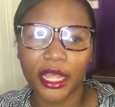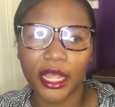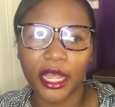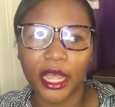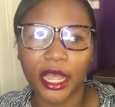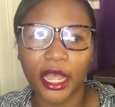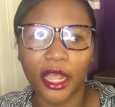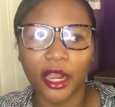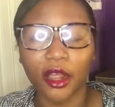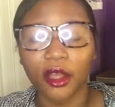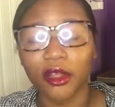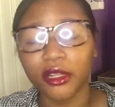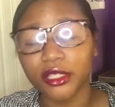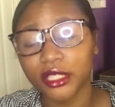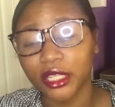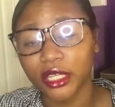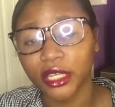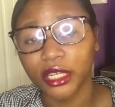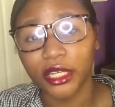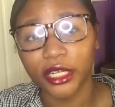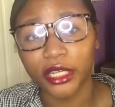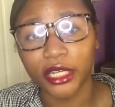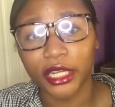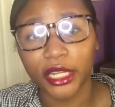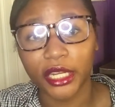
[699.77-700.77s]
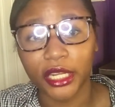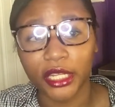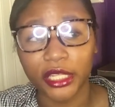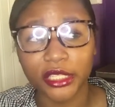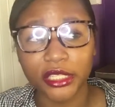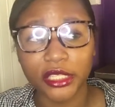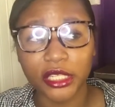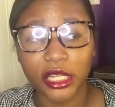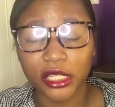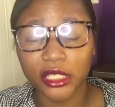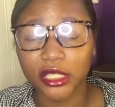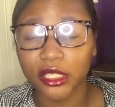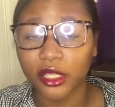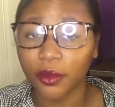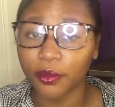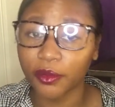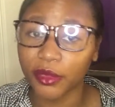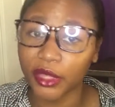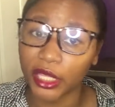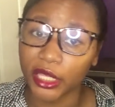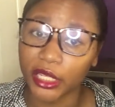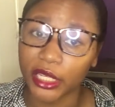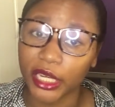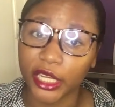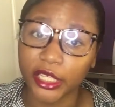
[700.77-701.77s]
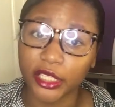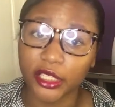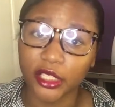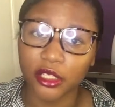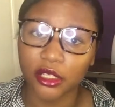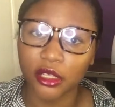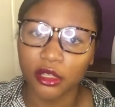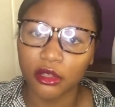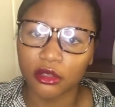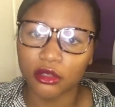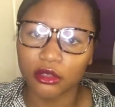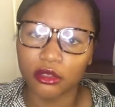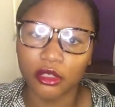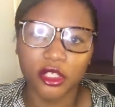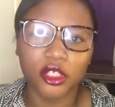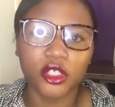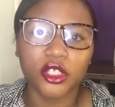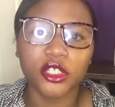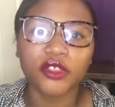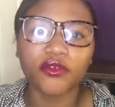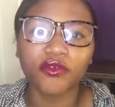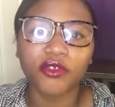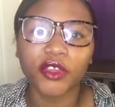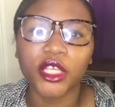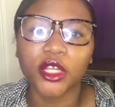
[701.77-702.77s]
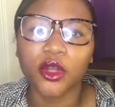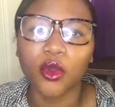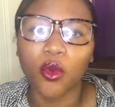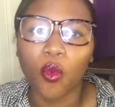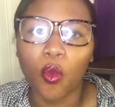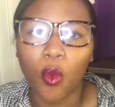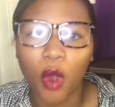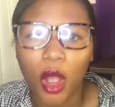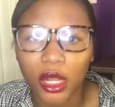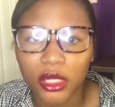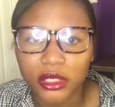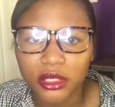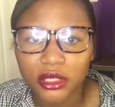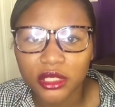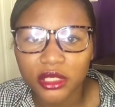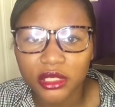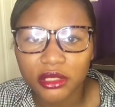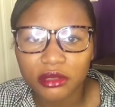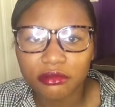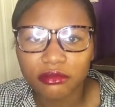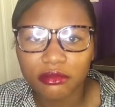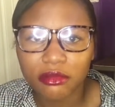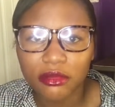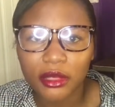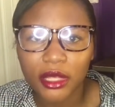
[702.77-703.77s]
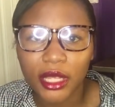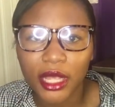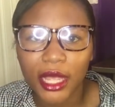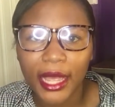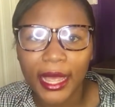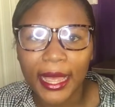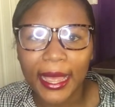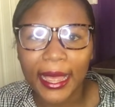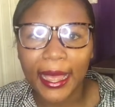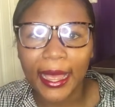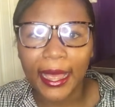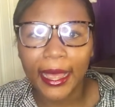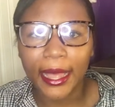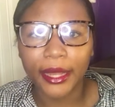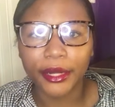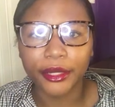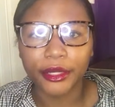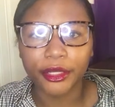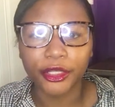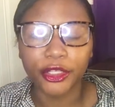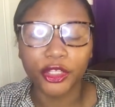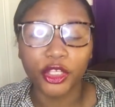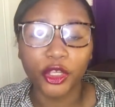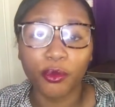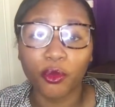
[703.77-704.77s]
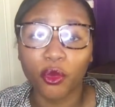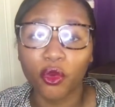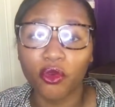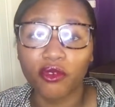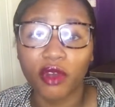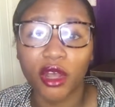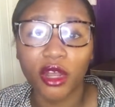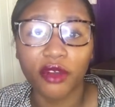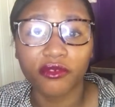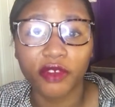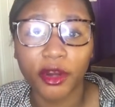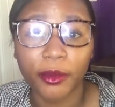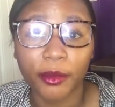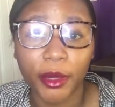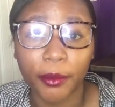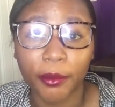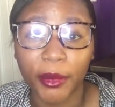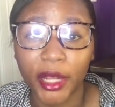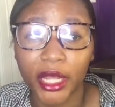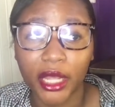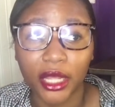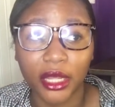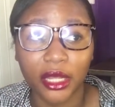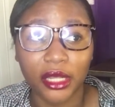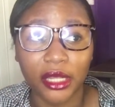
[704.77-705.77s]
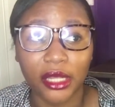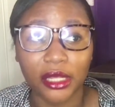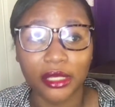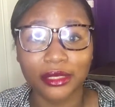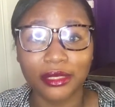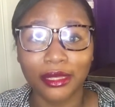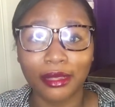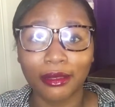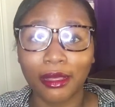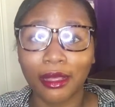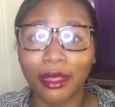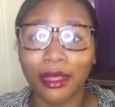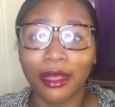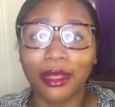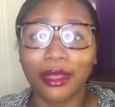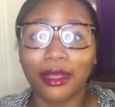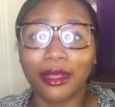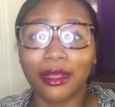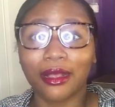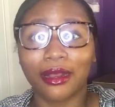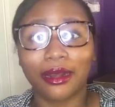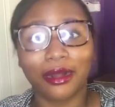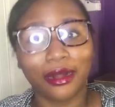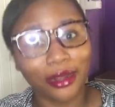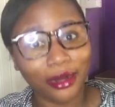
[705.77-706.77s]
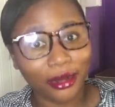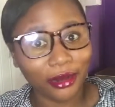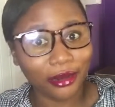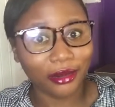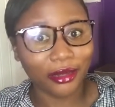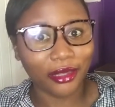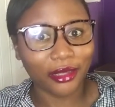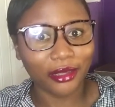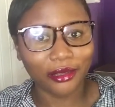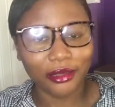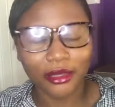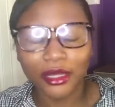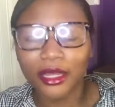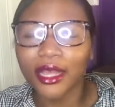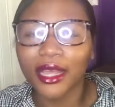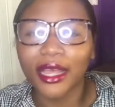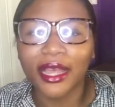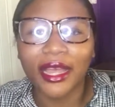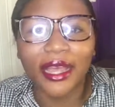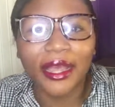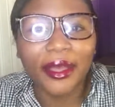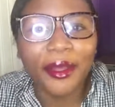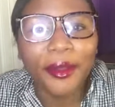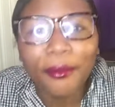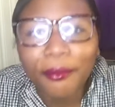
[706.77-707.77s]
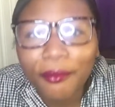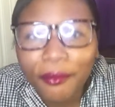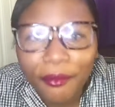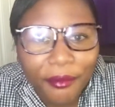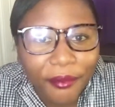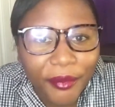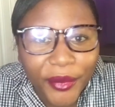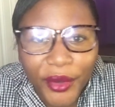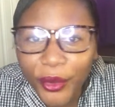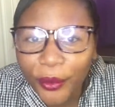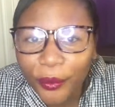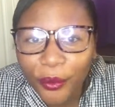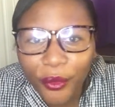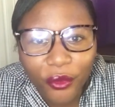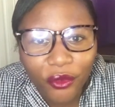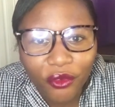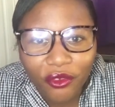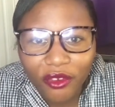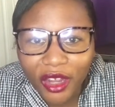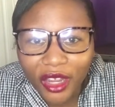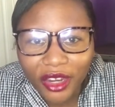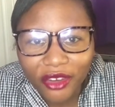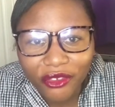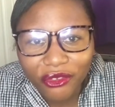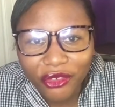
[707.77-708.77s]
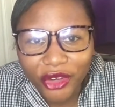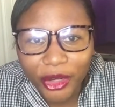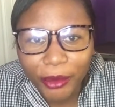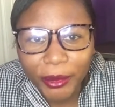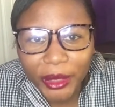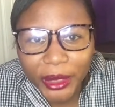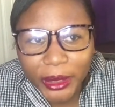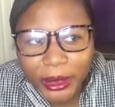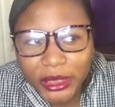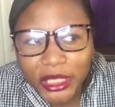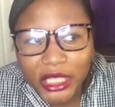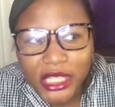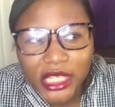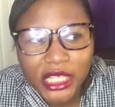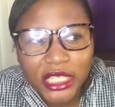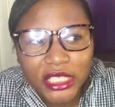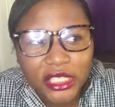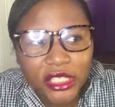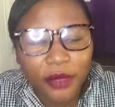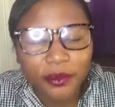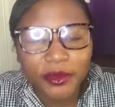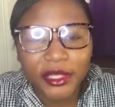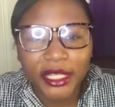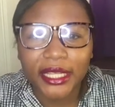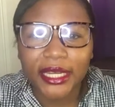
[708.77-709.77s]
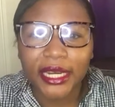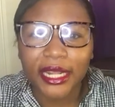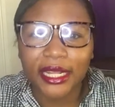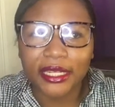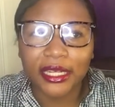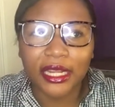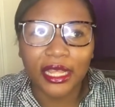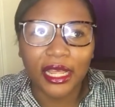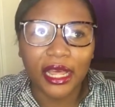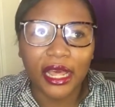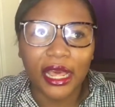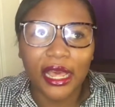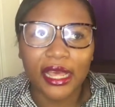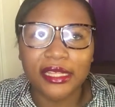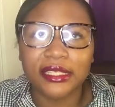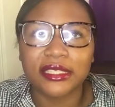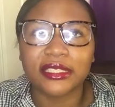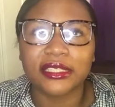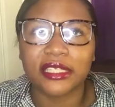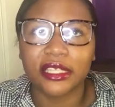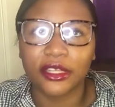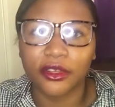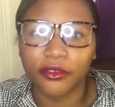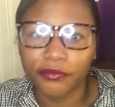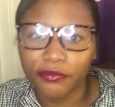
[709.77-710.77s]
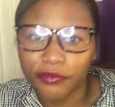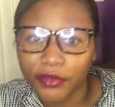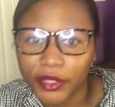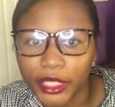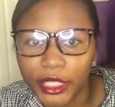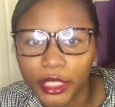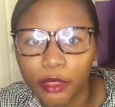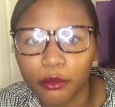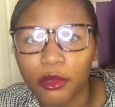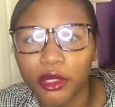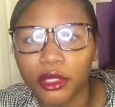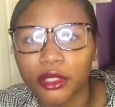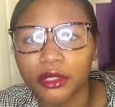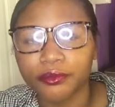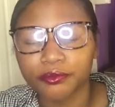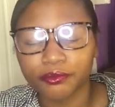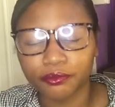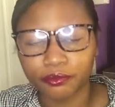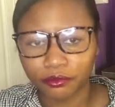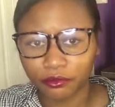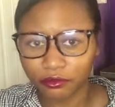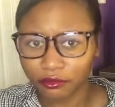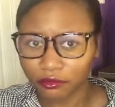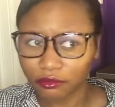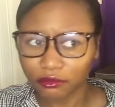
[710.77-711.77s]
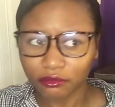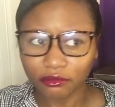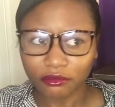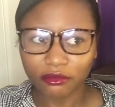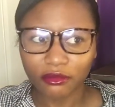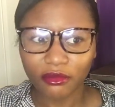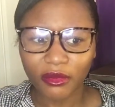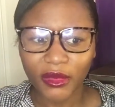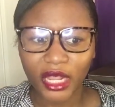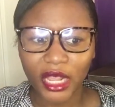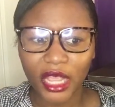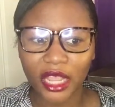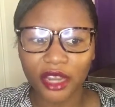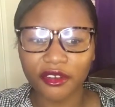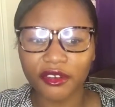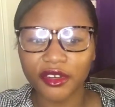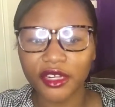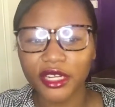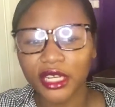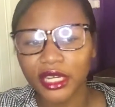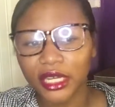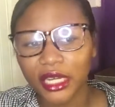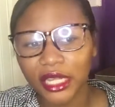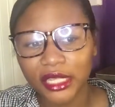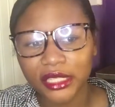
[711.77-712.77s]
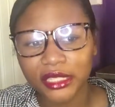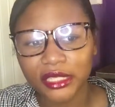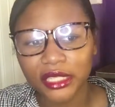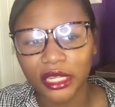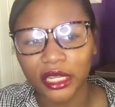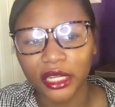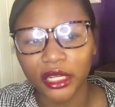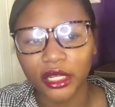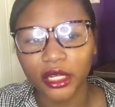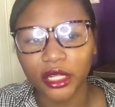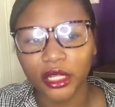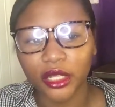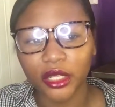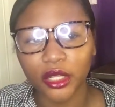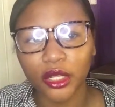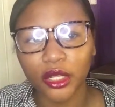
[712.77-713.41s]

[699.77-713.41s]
I also learned that it's not something that you just feel once and you move on from it, because clearly I'm gonna move on from it. Something that I still feel, but I realized that